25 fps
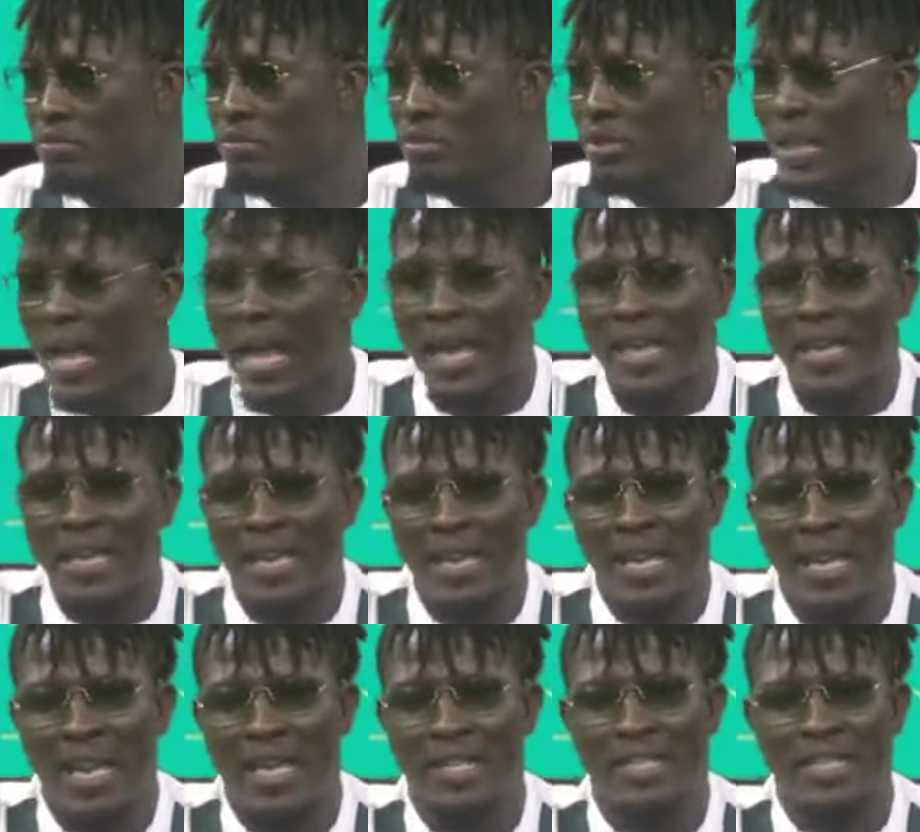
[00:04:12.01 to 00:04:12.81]
Like,
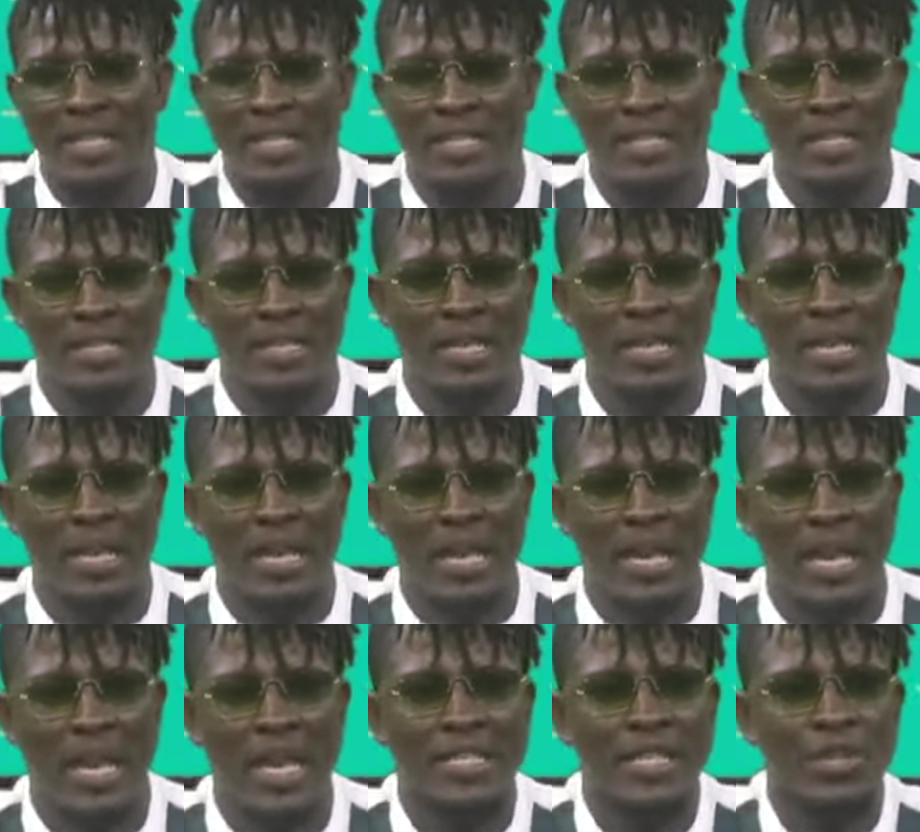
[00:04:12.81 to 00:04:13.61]
it
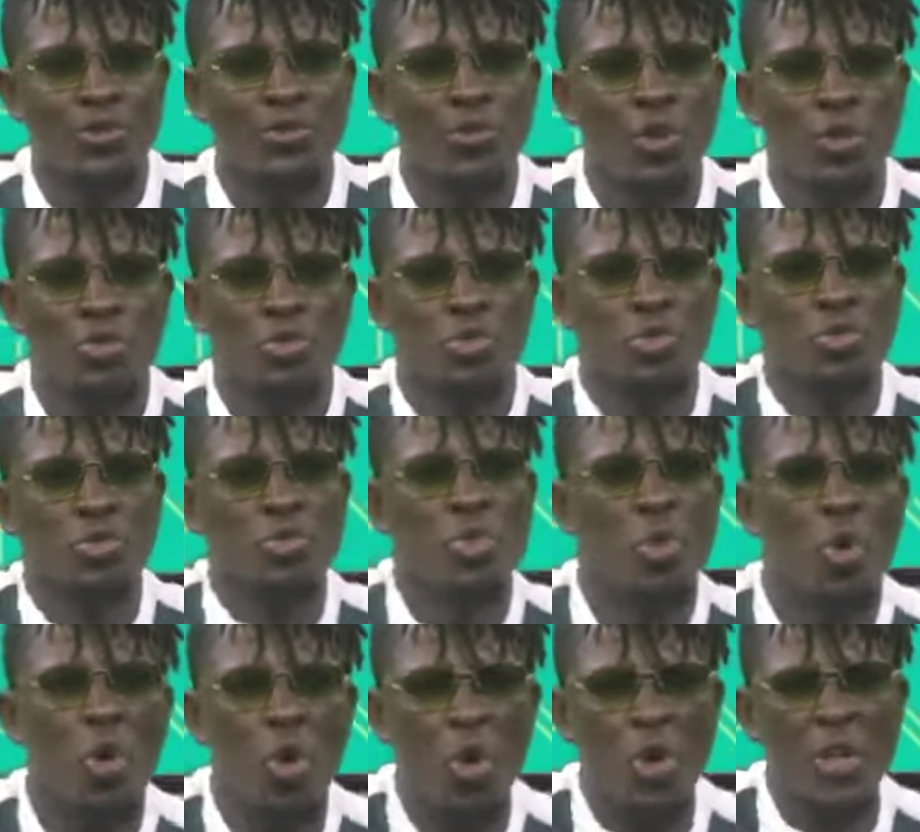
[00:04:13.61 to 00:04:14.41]
is not
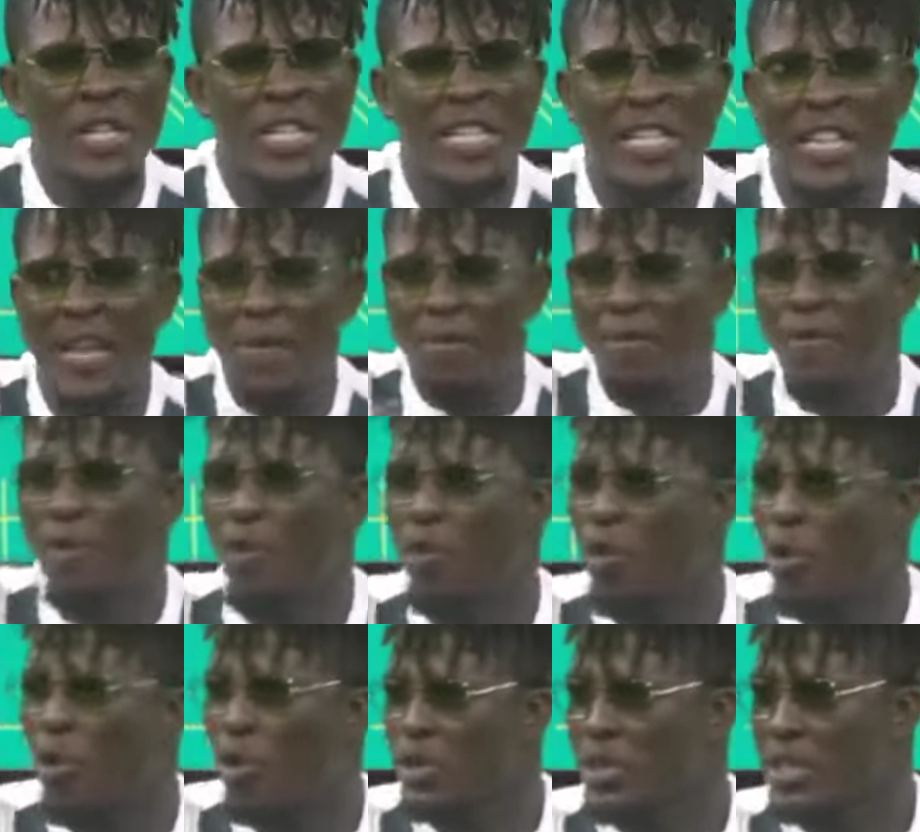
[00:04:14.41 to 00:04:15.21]
so
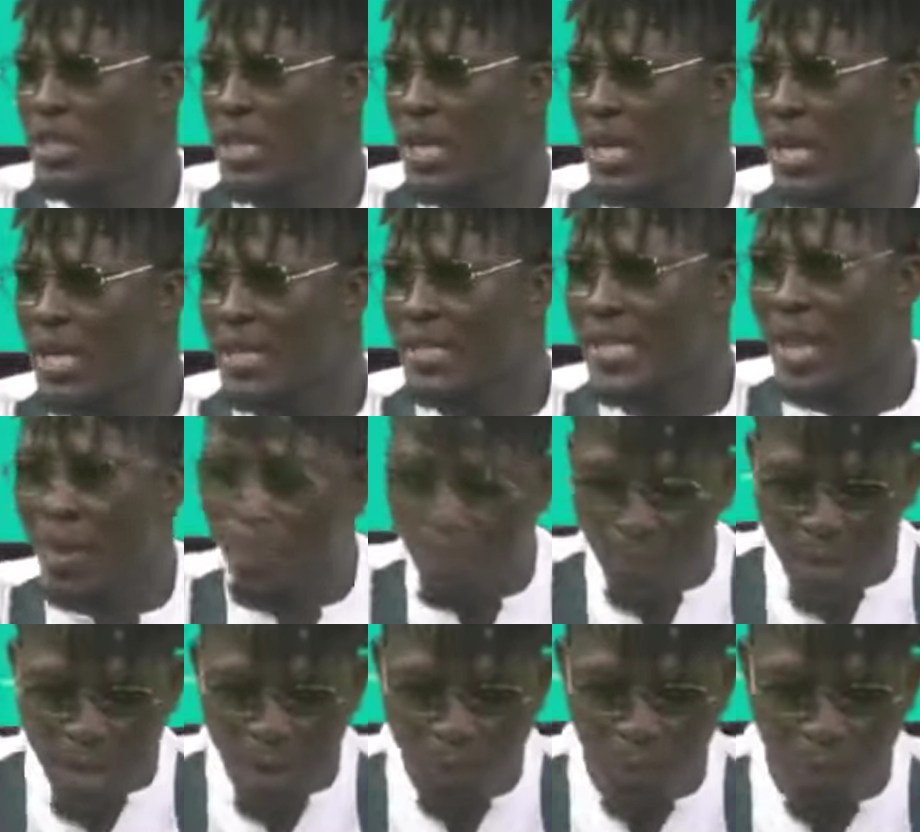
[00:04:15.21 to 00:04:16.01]
difficult. The
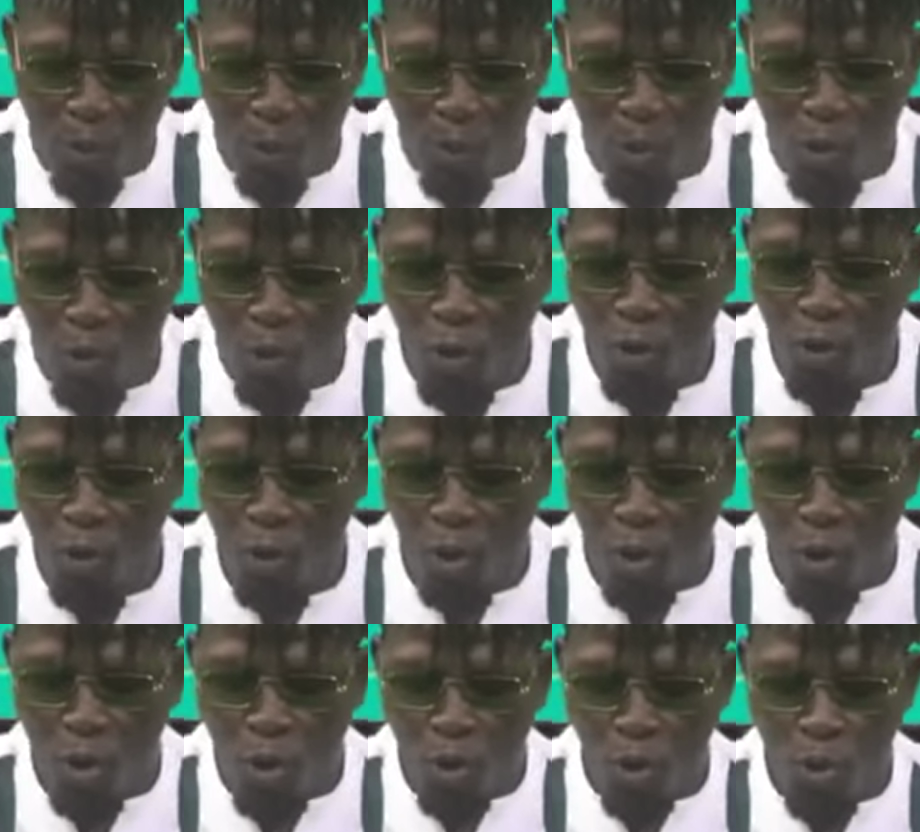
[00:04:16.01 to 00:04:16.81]
people who
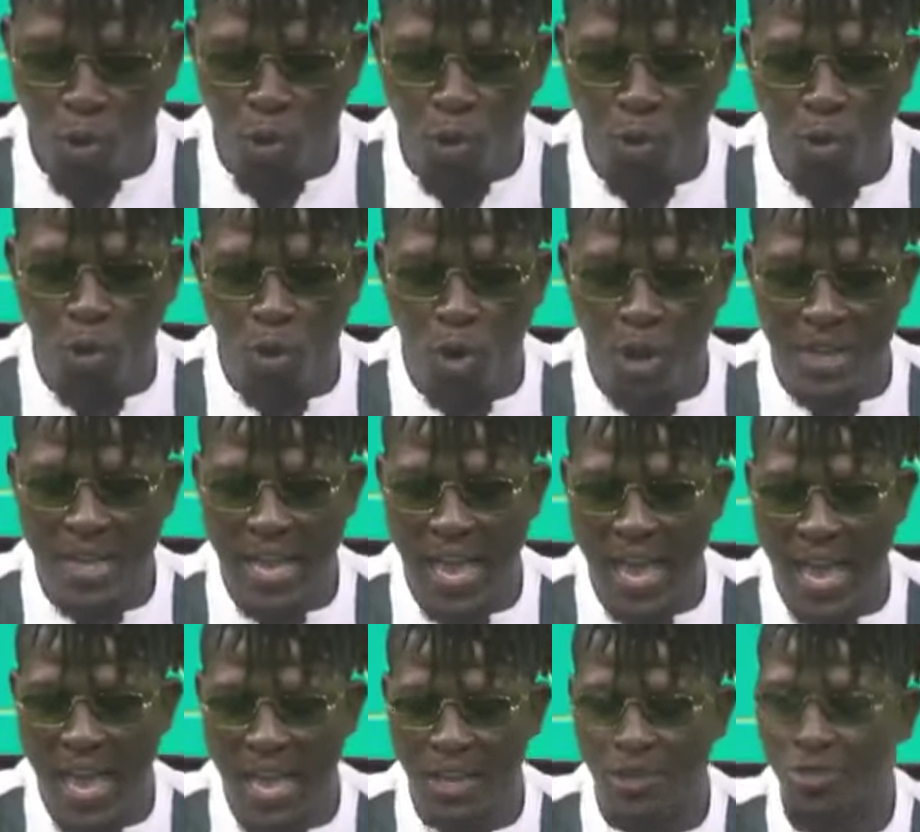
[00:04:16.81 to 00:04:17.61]
go the
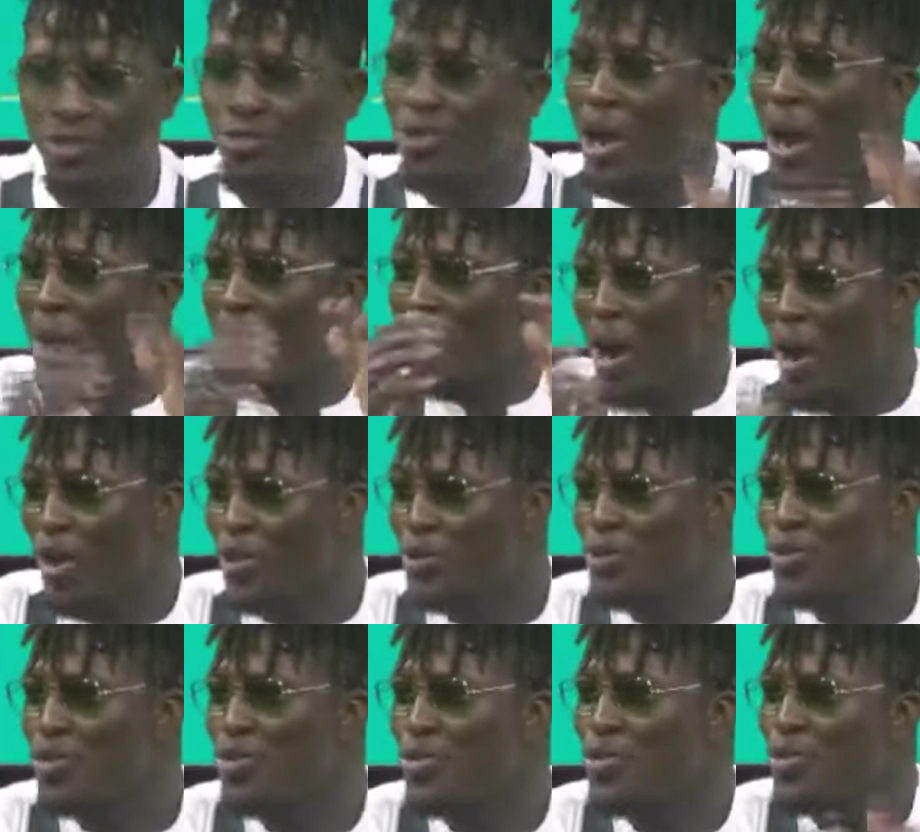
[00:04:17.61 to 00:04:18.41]
extra mile
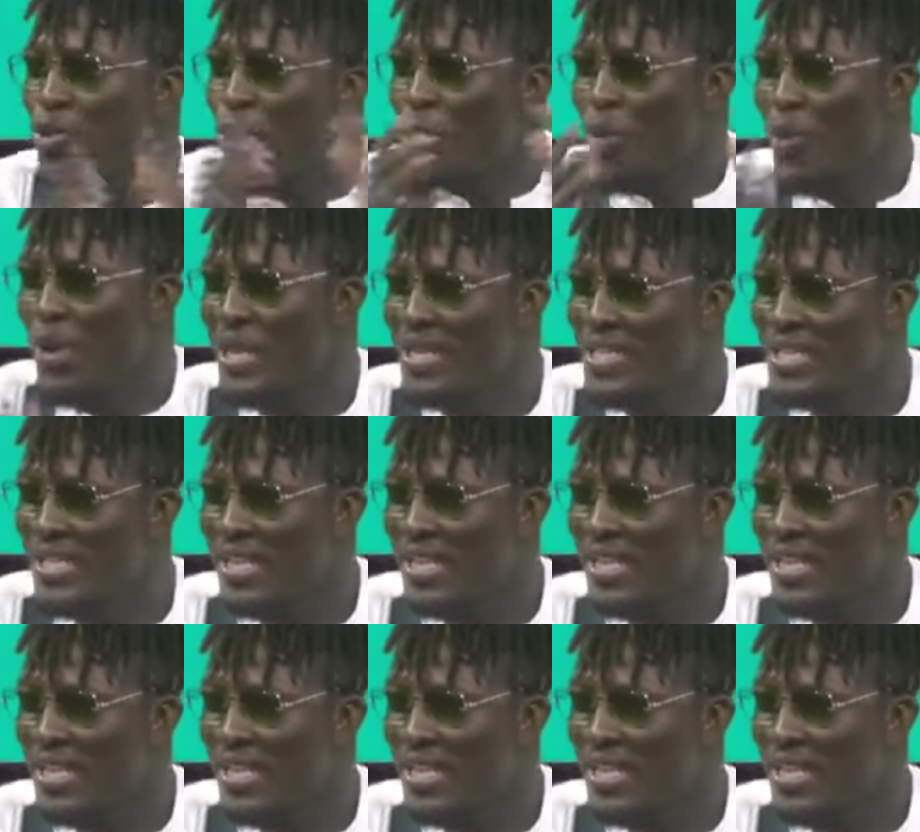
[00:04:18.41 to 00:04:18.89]
to do it,